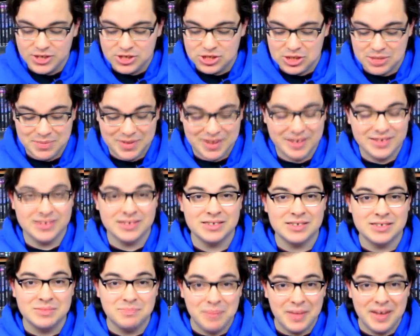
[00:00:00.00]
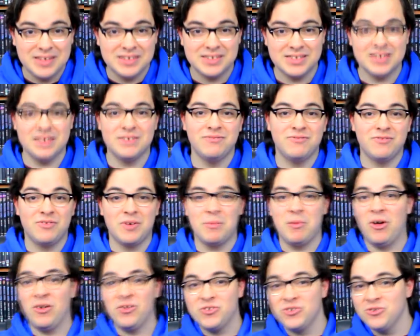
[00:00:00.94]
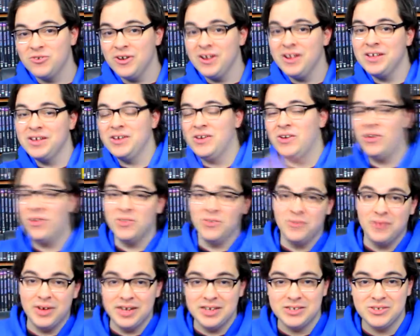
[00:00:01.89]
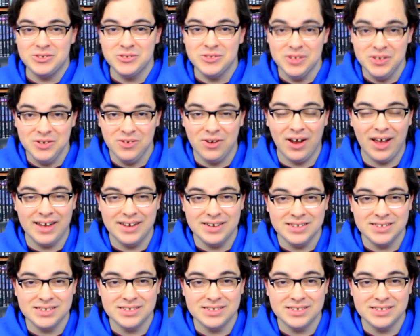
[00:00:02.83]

Shipping is expensive from Australia all the way to the United